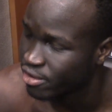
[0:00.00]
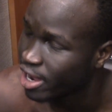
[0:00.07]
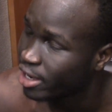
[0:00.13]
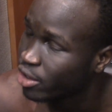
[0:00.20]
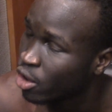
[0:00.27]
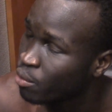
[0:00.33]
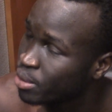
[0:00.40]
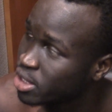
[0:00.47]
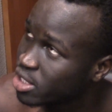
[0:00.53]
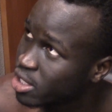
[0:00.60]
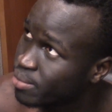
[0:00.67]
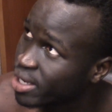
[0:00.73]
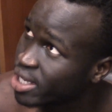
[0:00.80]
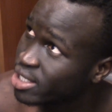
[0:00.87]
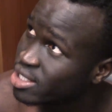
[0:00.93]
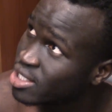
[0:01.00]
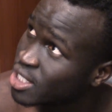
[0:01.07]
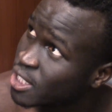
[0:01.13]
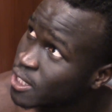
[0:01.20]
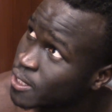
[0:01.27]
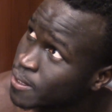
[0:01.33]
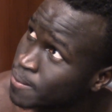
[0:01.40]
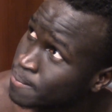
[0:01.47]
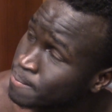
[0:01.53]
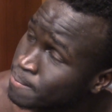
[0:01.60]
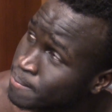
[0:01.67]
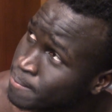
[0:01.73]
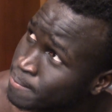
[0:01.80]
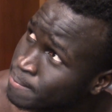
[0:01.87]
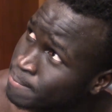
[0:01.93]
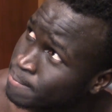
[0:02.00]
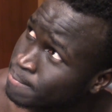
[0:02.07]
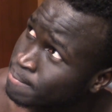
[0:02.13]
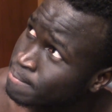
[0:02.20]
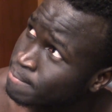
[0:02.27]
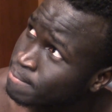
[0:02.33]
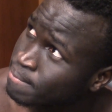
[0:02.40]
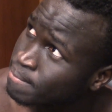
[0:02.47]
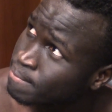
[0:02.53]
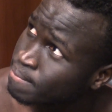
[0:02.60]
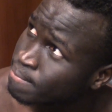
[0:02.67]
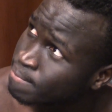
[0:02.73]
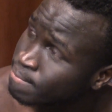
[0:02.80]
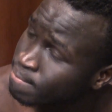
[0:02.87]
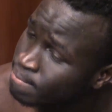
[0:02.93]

finding open teammates. What was your guys' game plan before the